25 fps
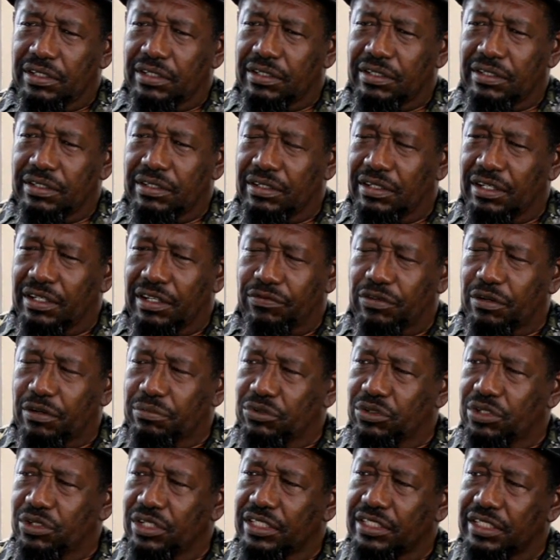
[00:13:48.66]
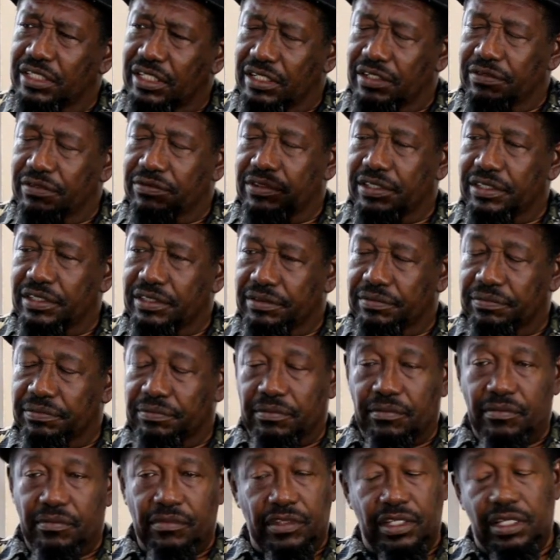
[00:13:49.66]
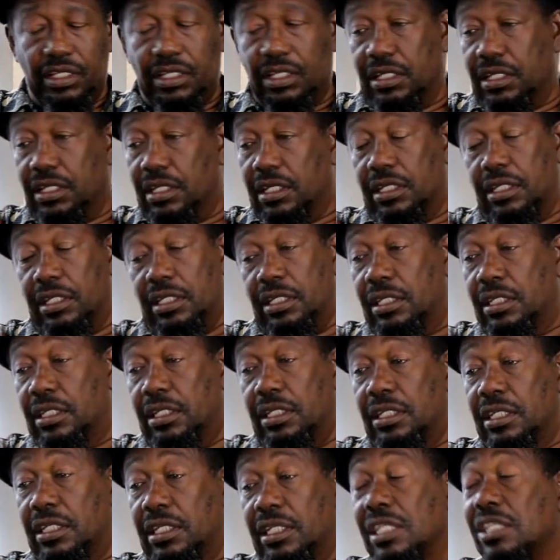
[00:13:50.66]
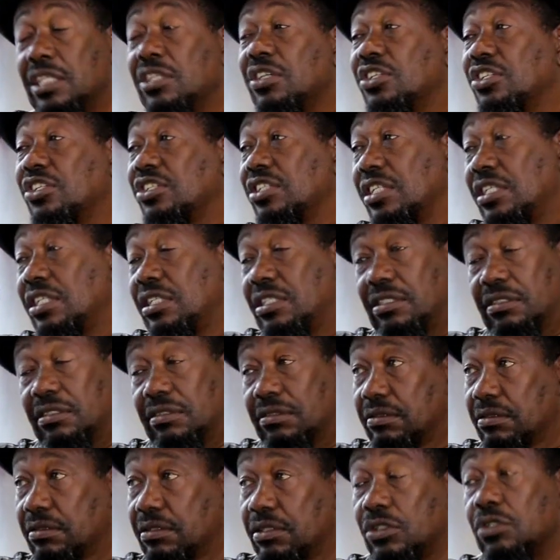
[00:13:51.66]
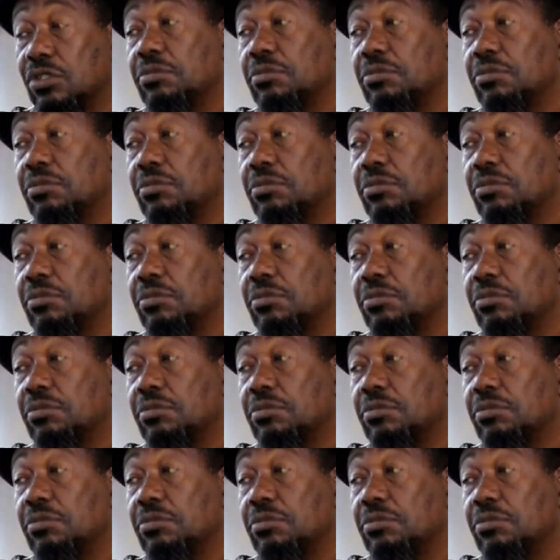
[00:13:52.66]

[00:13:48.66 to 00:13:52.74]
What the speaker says: left up to themselves. And in a nutshell, too much